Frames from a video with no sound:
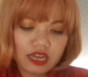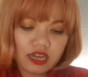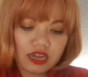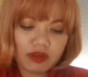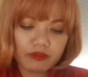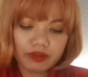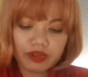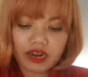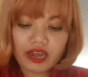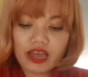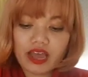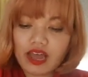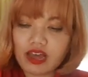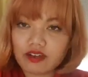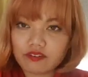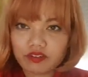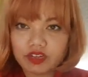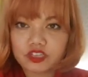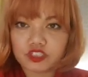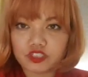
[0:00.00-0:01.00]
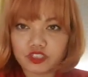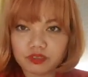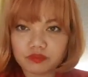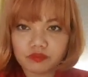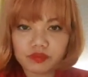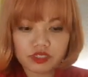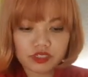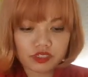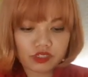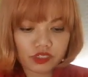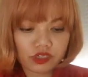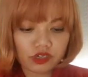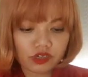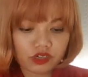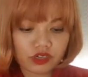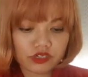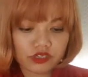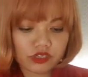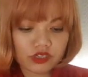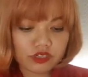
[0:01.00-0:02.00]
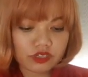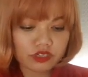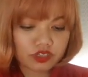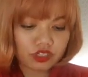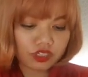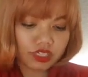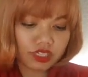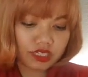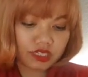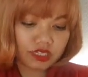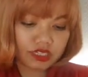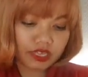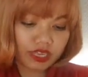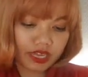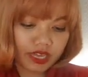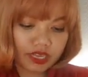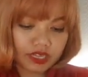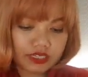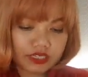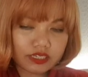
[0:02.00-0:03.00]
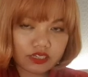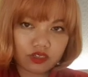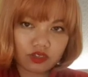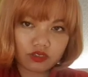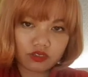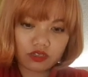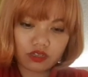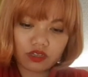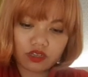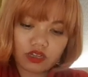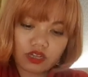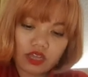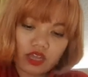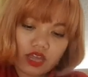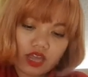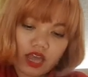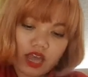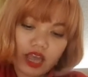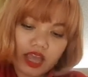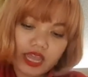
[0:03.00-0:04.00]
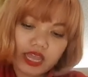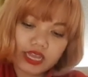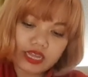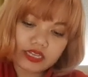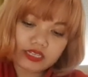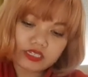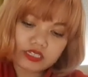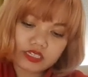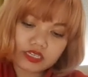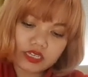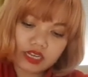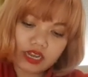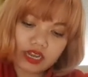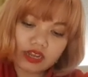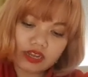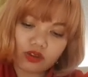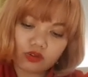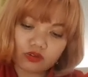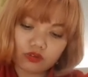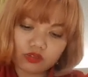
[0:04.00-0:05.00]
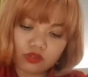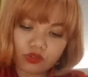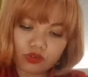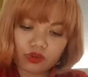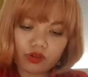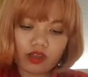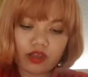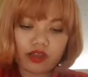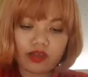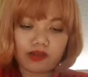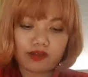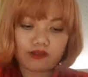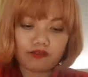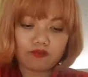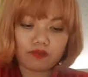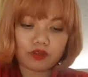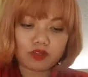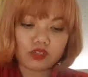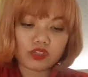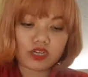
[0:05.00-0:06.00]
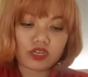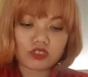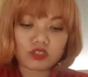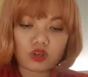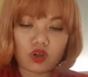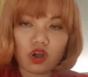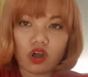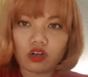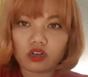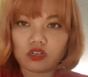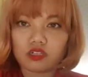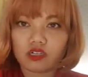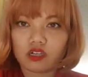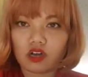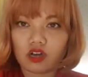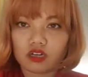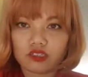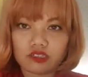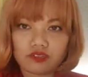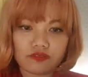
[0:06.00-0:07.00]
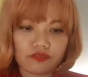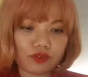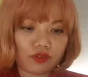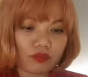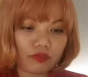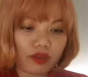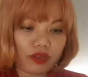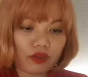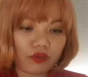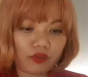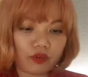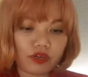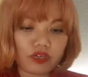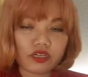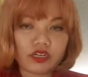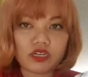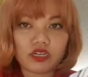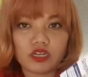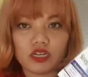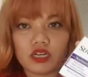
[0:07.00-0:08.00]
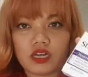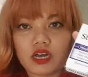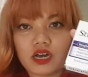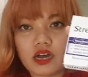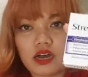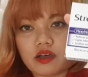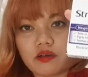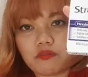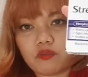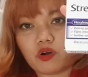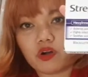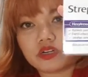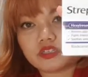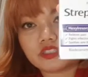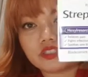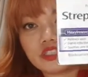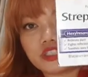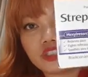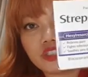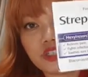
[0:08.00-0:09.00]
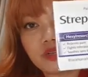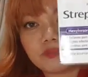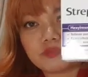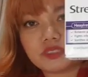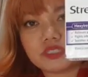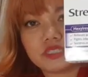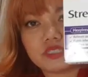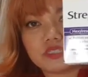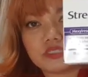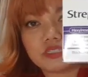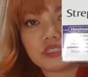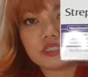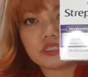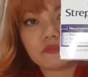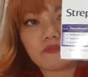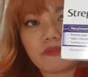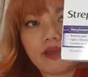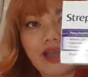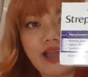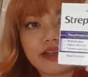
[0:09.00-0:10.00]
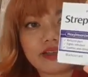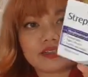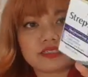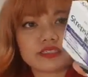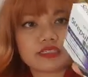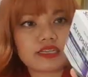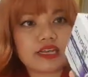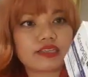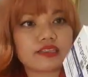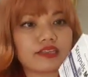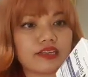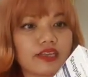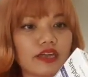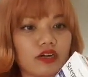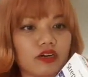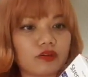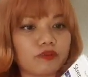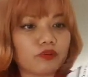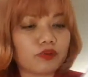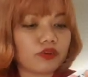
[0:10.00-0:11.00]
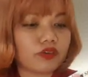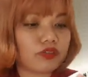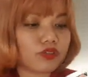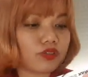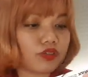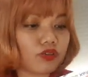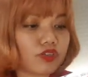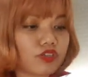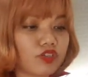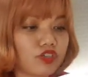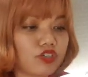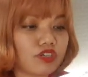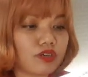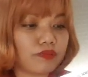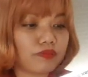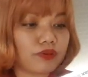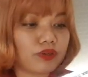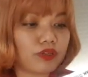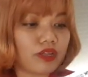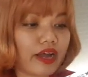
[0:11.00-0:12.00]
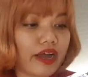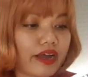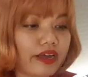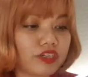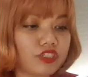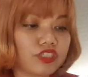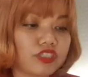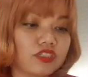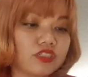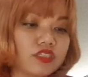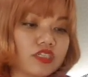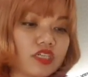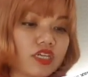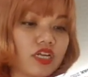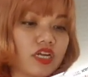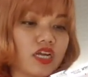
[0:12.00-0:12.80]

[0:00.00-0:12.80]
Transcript: I mean, I have extra business cards just in case and I also have because I talk a lot for my work I bought Strepsils Max at the airport so it's triple action